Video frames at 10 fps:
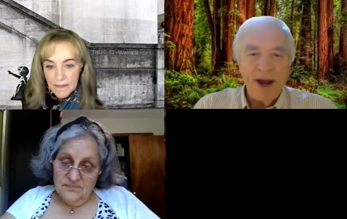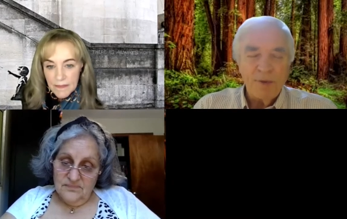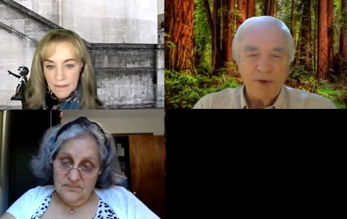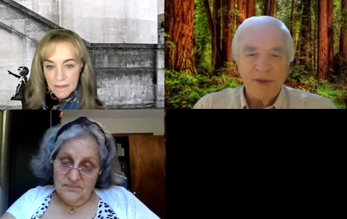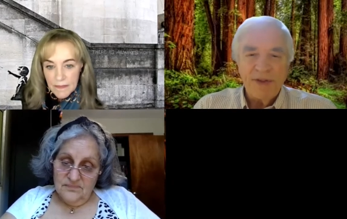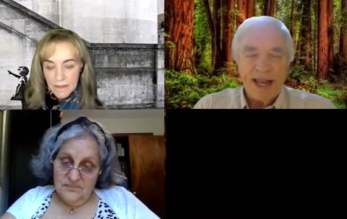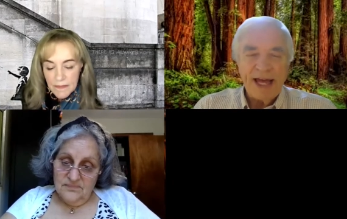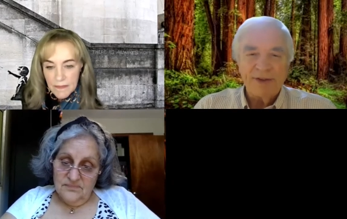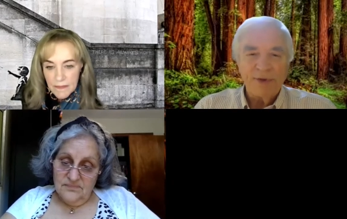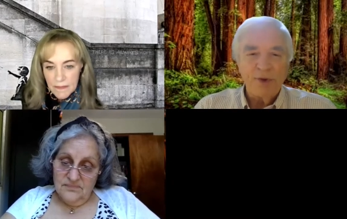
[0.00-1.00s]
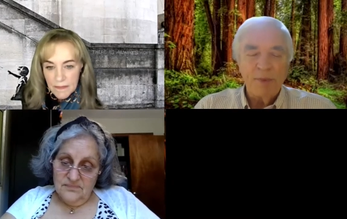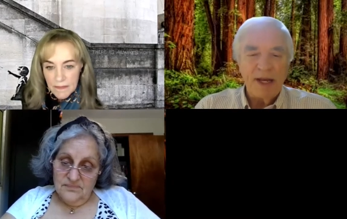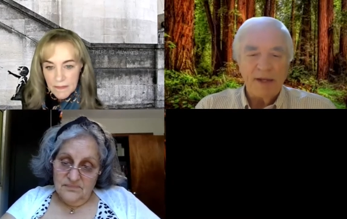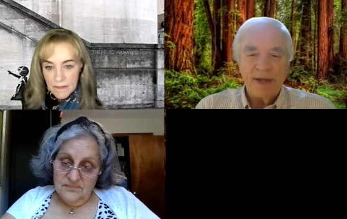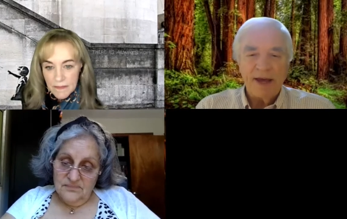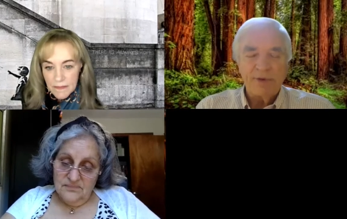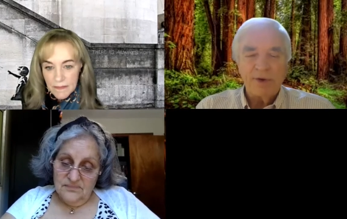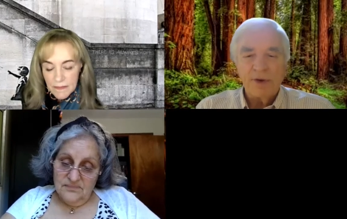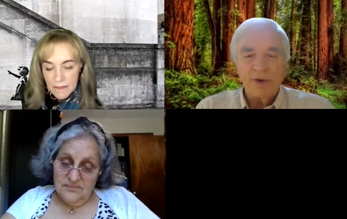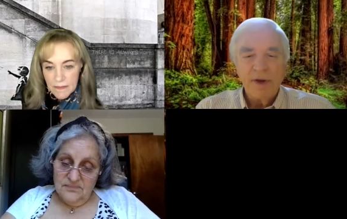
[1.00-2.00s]
Speaker 1: right within the last few minutes
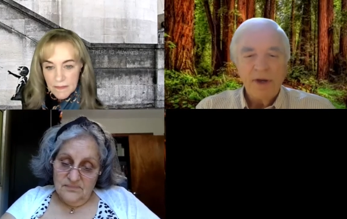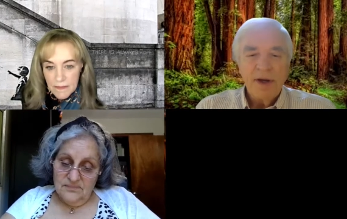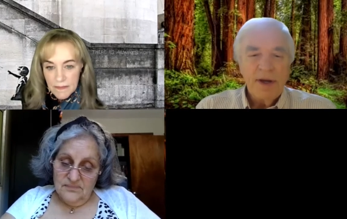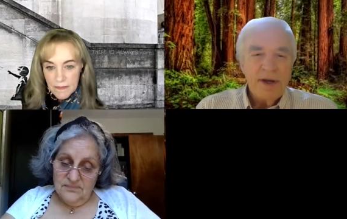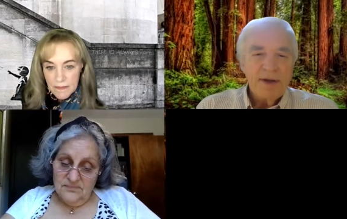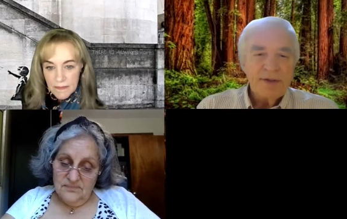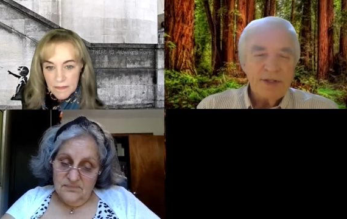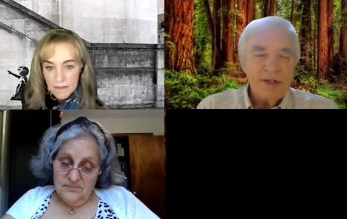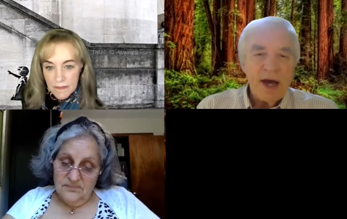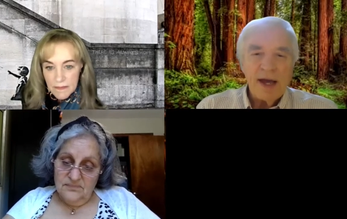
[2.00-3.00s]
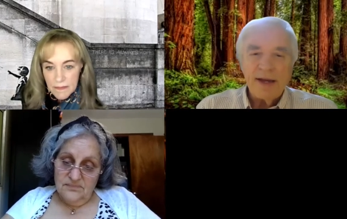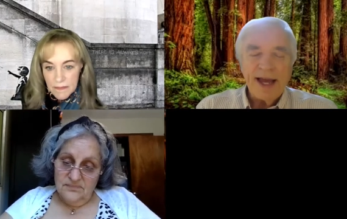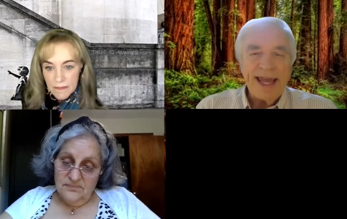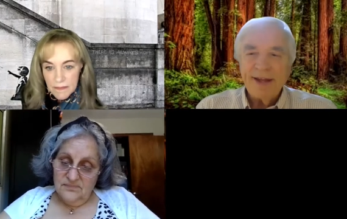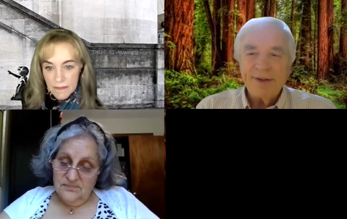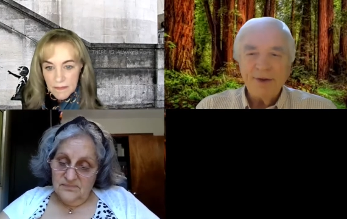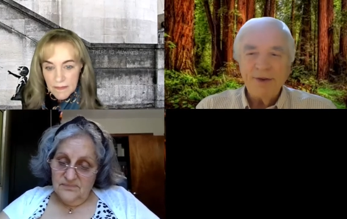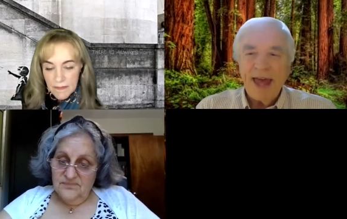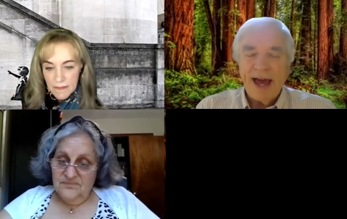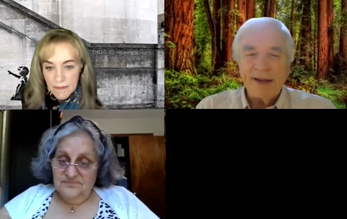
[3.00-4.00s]
after she died. I can't
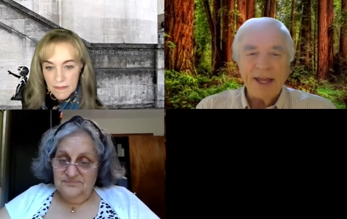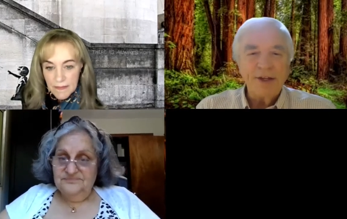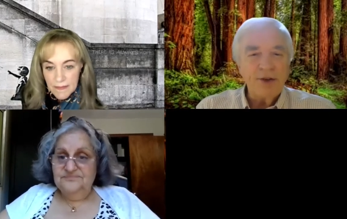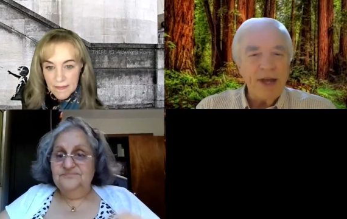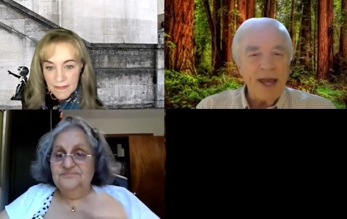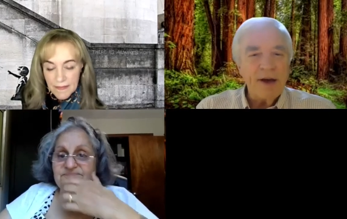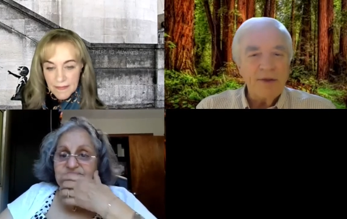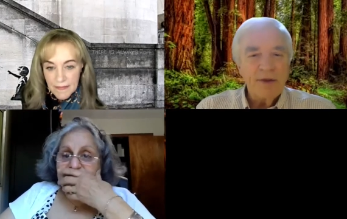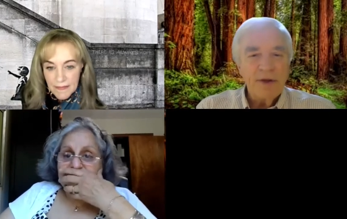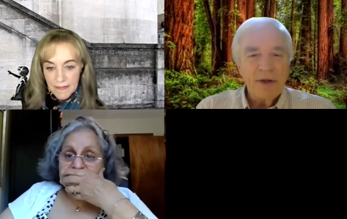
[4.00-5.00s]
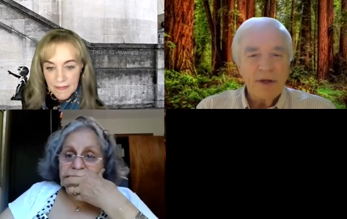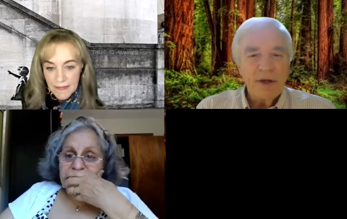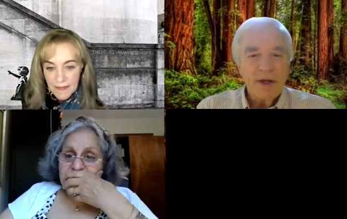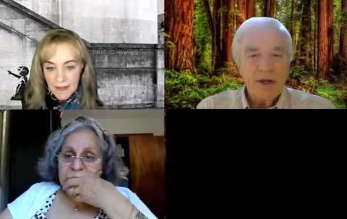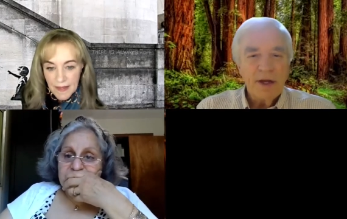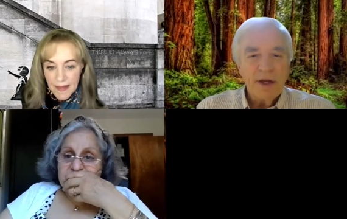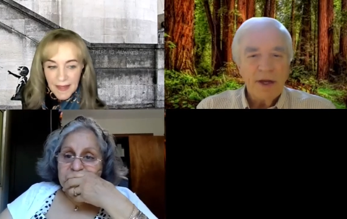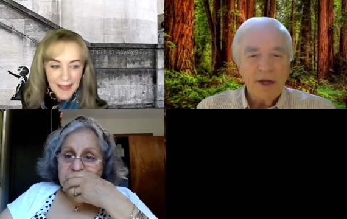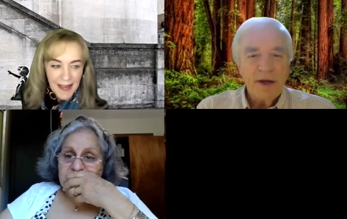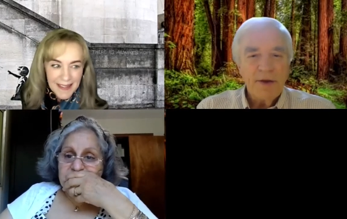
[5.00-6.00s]
do that. Can you, Gail?
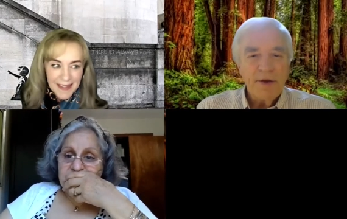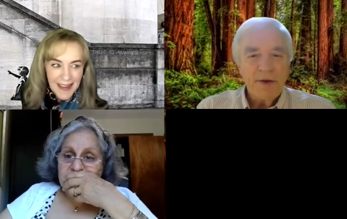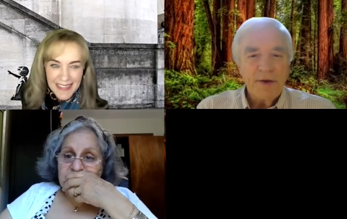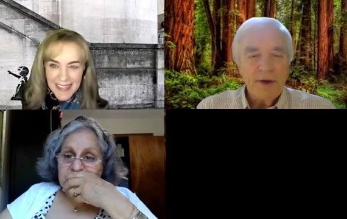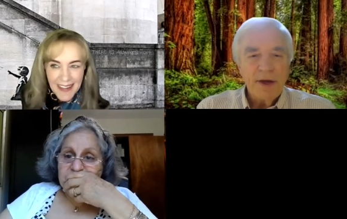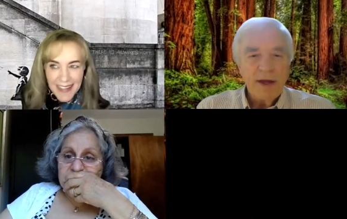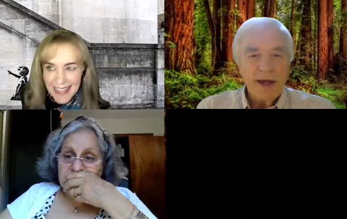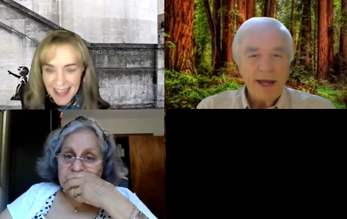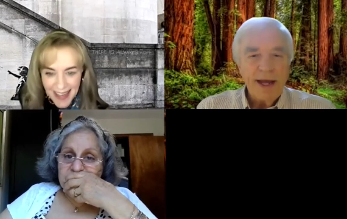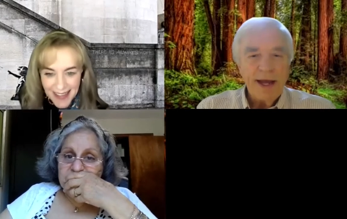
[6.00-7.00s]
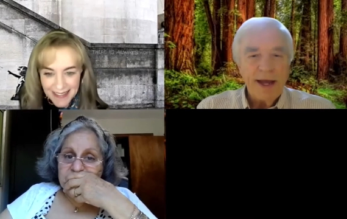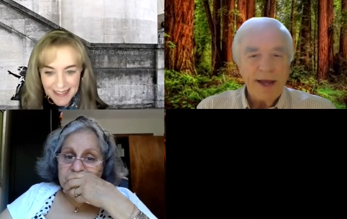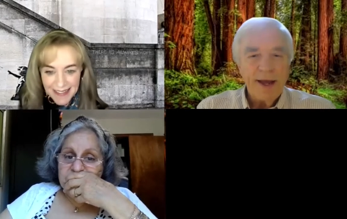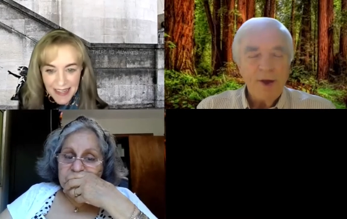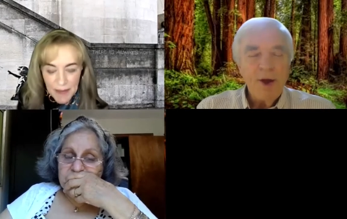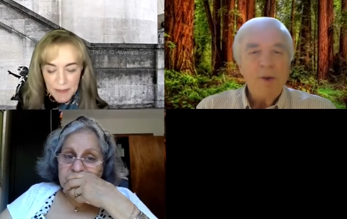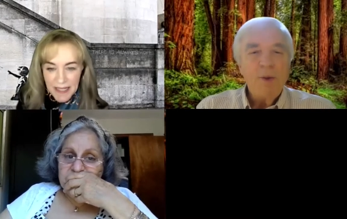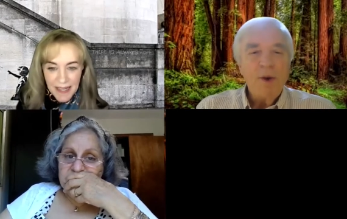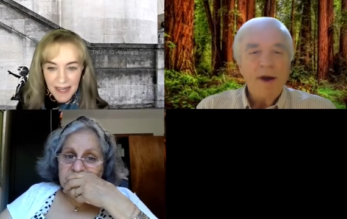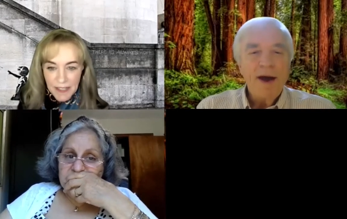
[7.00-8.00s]
Speaker 2: I think I can. I mean,
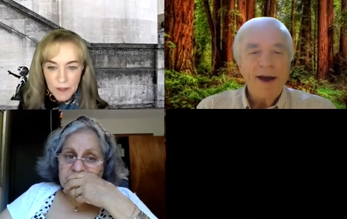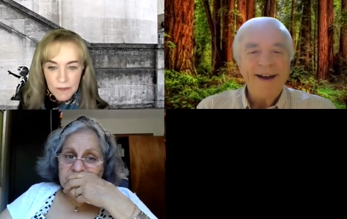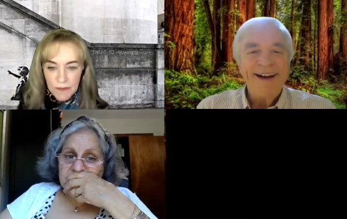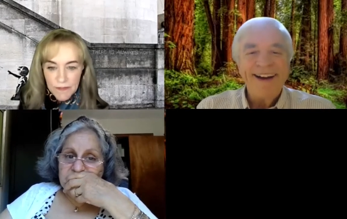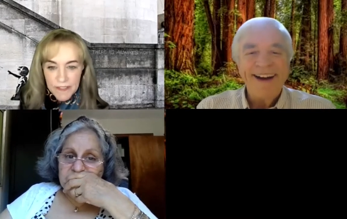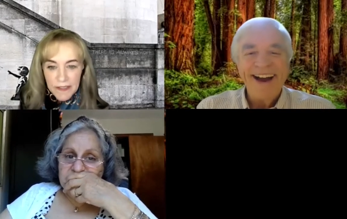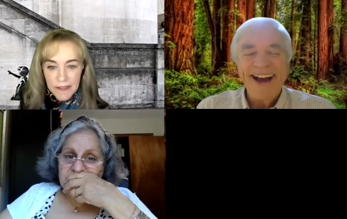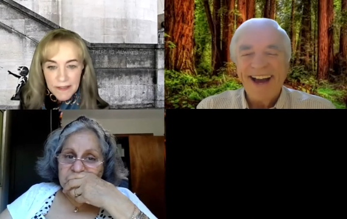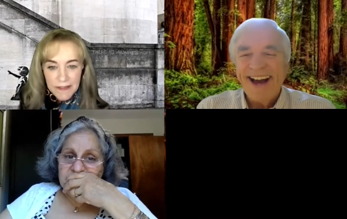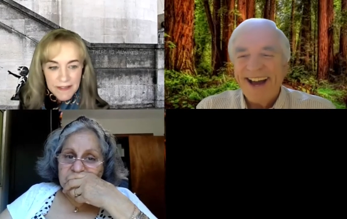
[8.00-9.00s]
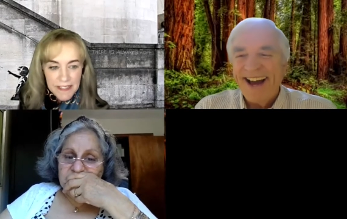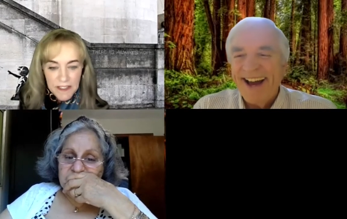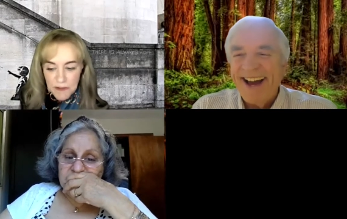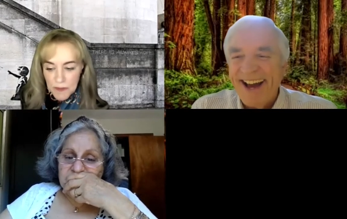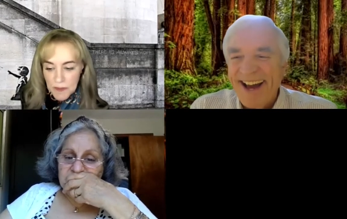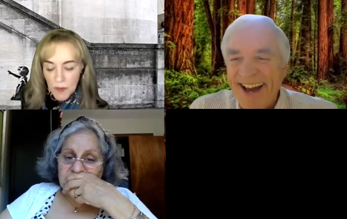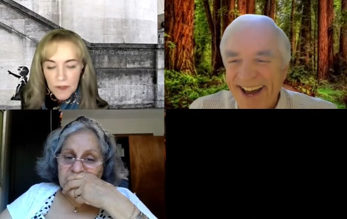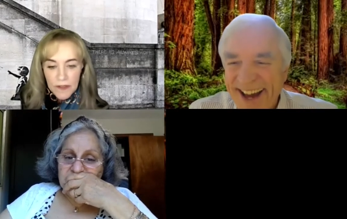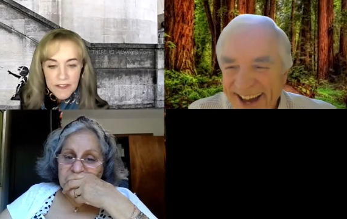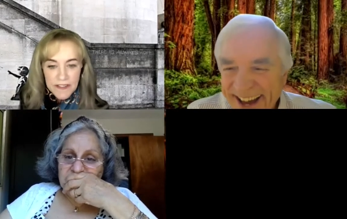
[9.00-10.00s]
I don't feel such
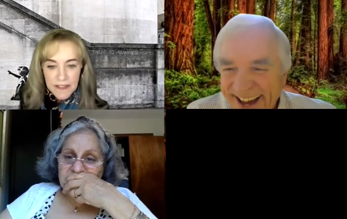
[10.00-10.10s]
remorse.